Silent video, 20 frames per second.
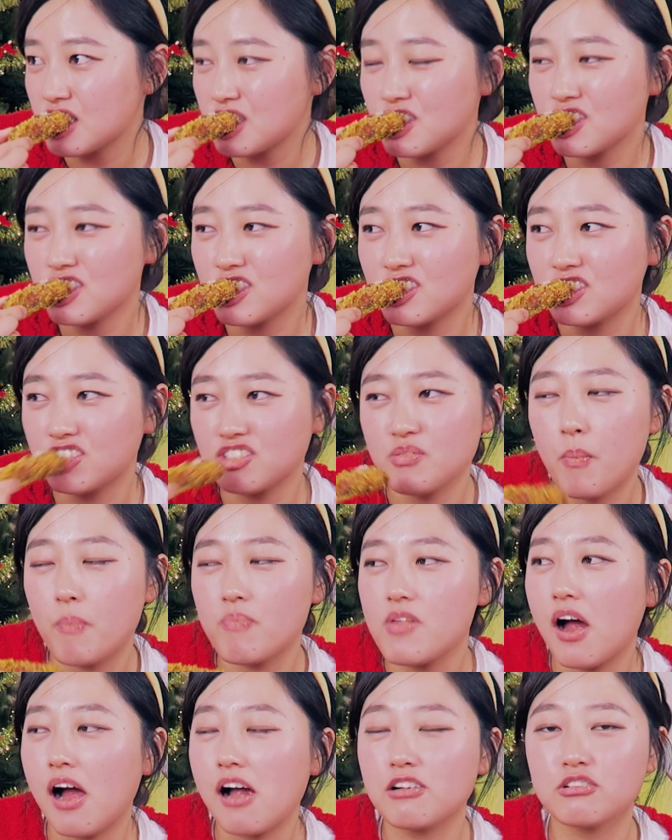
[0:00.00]
Who knows?
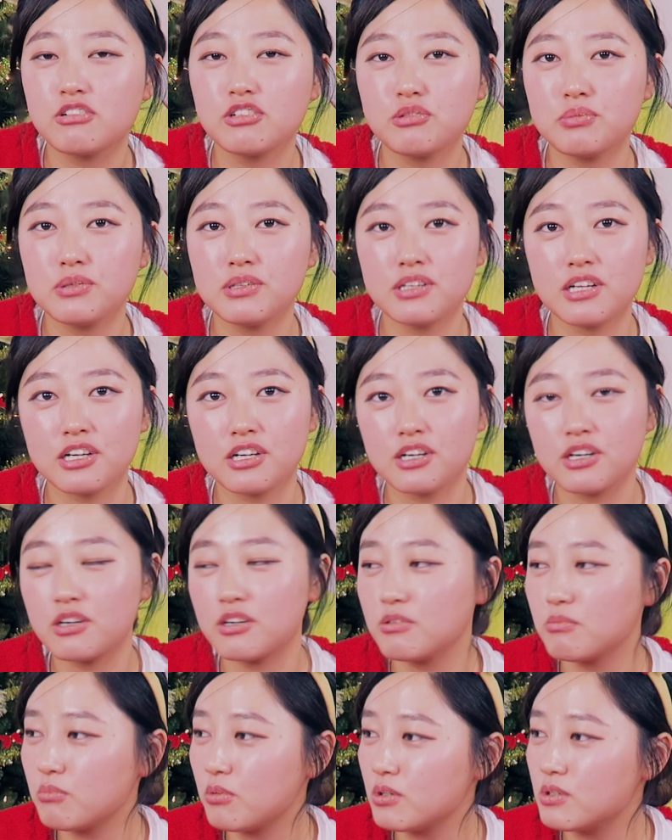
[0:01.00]
I could have been that
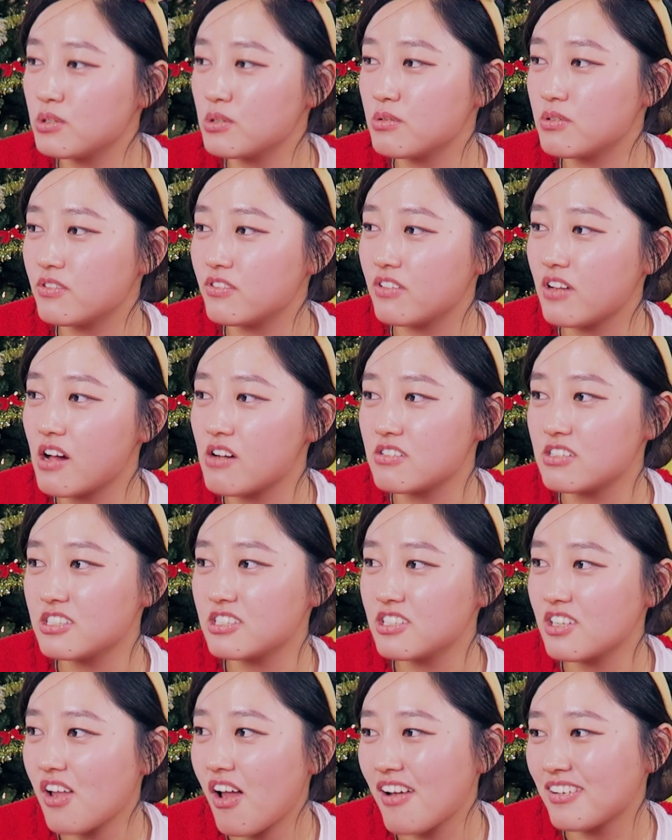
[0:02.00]
girl in Boys Over Flowers.